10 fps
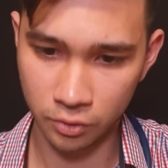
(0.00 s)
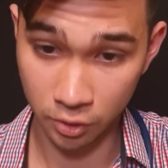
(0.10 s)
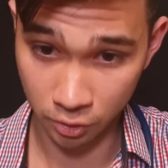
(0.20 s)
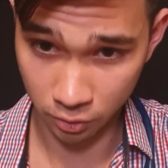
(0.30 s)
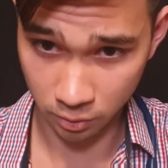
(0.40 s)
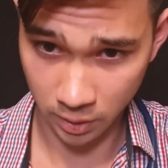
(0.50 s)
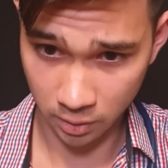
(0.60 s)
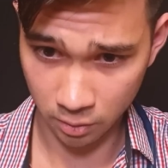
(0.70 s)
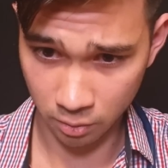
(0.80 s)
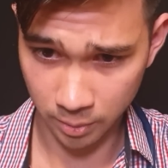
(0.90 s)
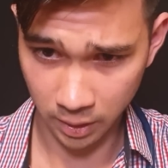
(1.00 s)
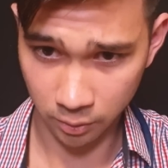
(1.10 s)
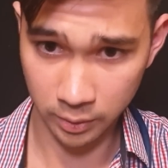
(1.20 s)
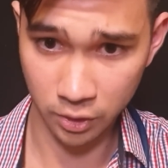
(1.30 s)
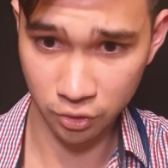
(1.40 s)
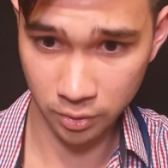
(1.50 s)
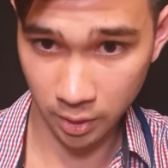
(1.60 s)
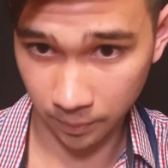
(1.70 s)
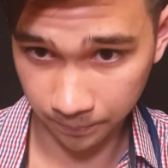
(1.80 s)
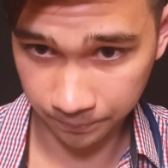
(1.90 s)
Just on that lower back region
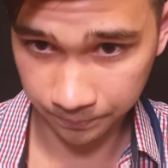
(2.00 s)
there.